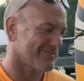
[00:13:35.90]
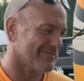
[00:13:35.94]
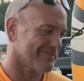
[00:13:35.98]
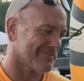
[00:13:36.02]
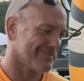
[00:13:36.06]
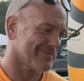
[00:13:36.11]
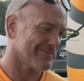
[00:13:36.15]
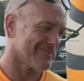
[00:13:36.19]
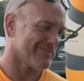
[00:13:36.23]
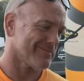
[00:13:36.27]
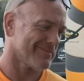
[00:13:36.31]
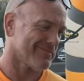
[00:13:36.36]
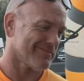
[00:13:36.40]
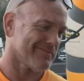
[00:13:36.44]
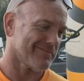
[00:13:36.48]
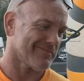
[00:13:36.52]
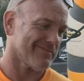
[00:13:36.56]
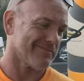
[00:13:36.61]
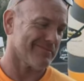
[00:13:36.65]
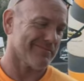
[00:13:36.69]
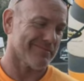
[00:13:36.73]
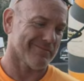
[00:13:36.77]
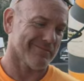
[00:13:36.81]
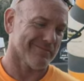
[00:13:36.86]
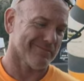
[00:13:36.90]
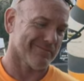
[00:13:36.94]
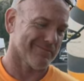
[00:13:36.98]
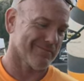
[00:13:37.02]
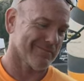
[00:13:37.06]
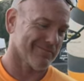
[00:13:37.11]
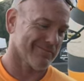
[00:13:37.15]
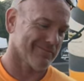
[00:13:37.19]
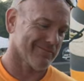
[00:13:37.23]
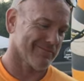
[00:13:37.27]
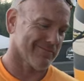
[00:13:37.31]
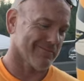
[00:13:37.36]

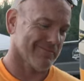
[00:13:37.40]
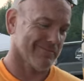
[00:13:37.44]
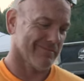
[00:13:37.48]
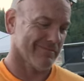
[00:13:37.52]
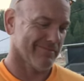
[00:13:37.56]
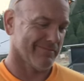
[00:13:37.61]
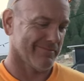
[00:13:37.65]
No one is speaking in this clip.